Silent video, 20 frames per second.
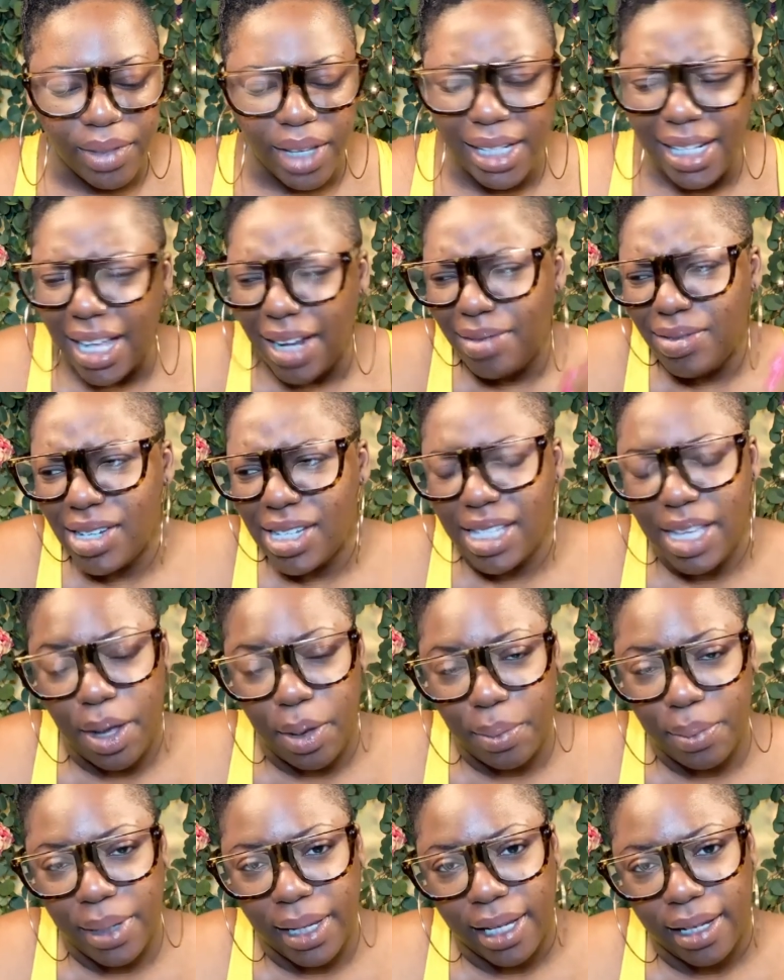have just
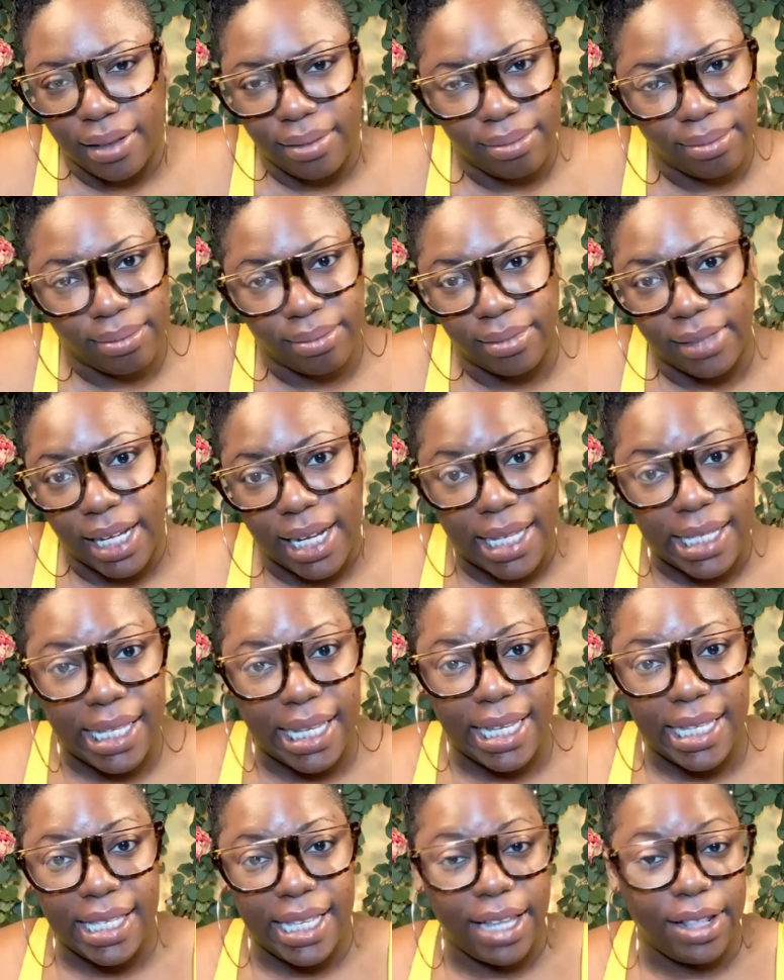helped me, like I
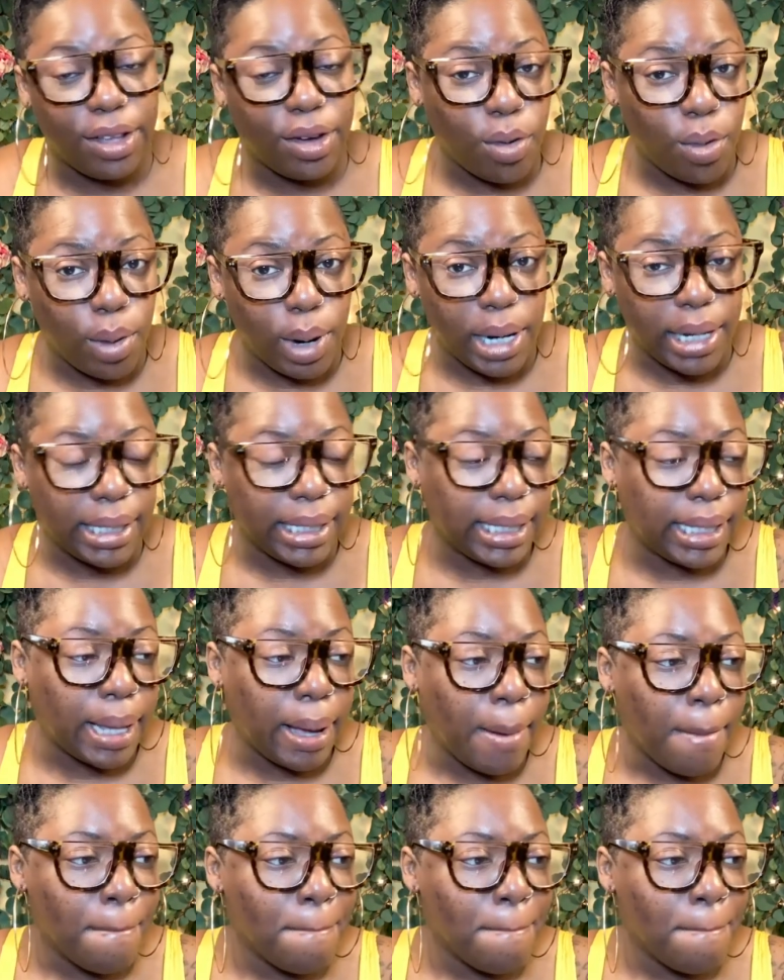said, stay the course.